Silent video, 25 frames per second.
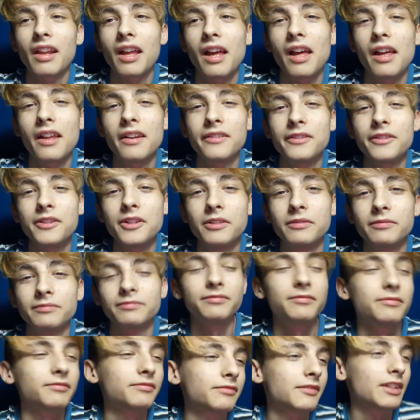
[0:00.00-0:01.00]
I don't know.
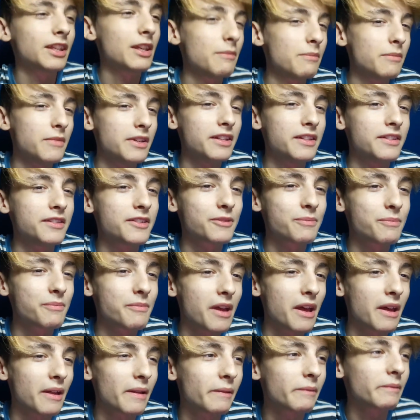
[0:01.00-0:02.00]
It means
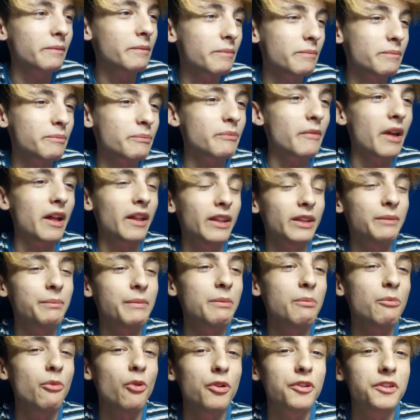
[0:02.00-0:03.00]
a little
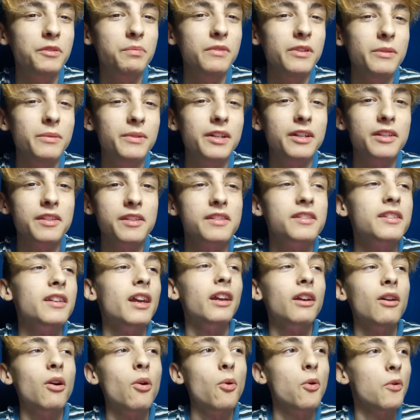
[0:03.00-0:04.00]
bit more to me because it's
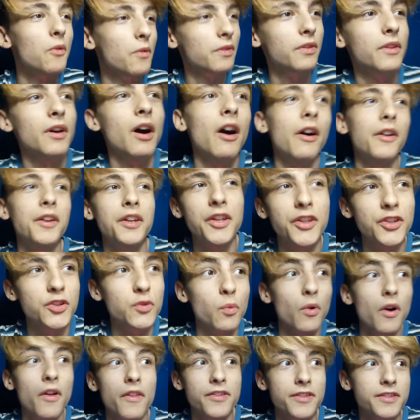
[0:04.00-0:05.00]
like, oh, the
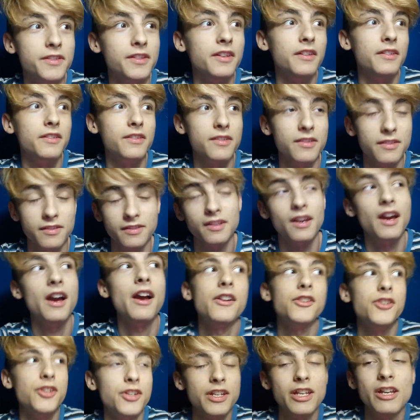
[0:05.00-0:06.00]
audience wants this.
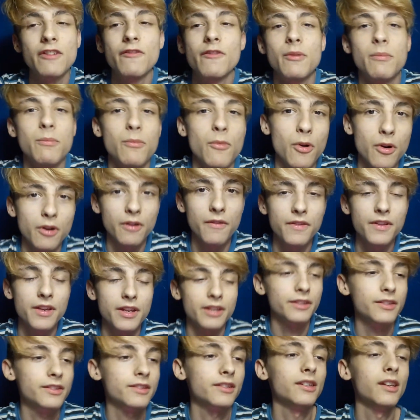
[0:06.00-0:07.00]
I should give them more of
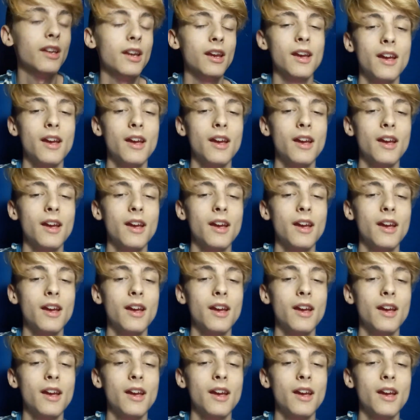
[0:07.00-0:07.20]
this.